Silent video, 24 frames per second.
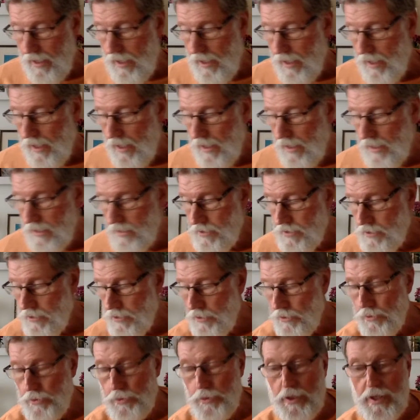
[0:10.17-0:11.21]
And
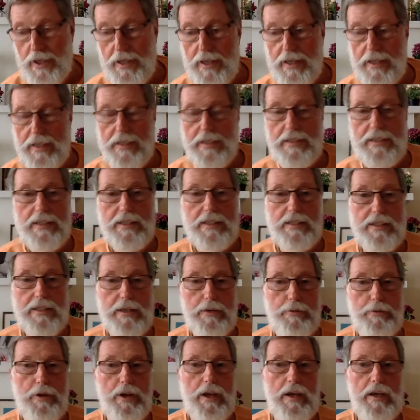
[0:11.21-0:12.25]
so this
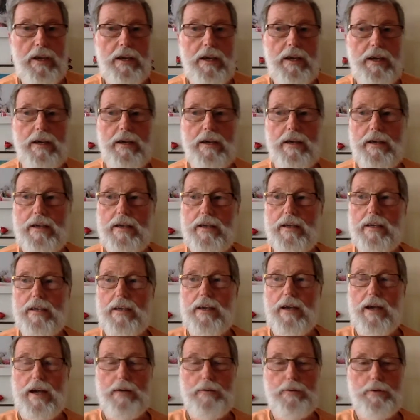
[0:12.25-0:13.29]
evening,
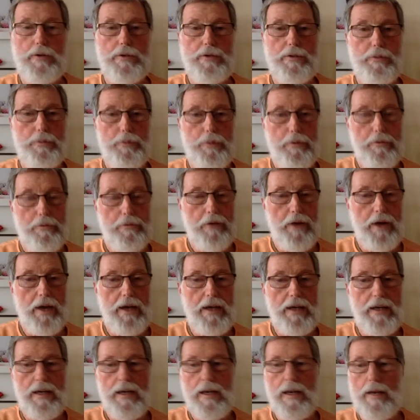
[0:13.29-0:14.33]
I'm going to provide
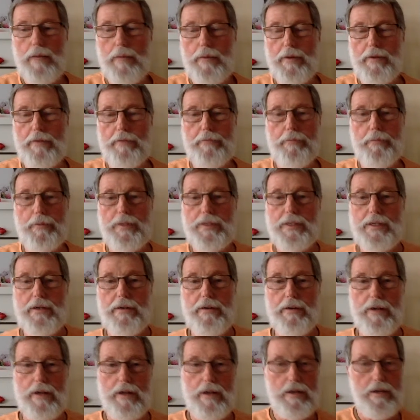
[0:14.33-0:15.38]
a little bit of
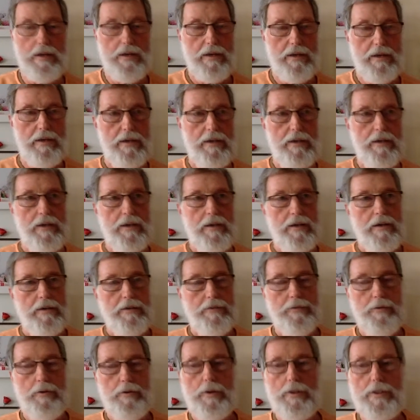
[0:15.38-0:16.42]
material
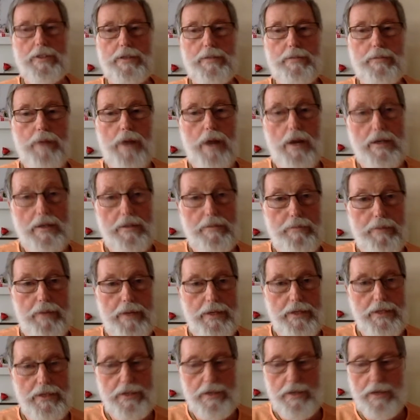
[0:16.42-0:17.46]
for some
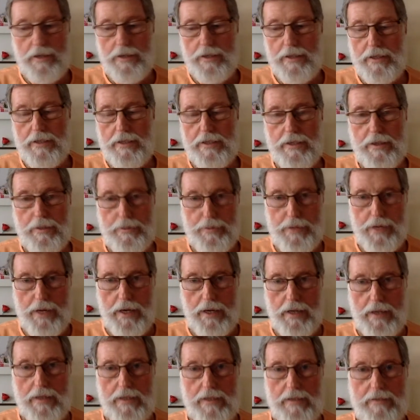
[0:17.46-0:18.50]
contemplation on this
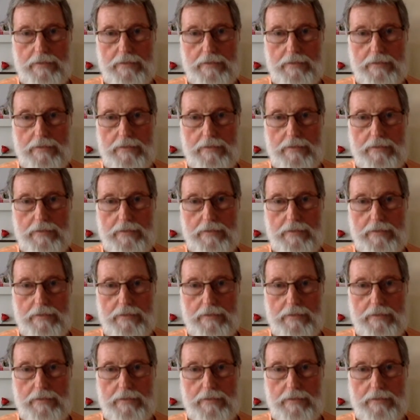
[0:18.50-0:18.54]
subject.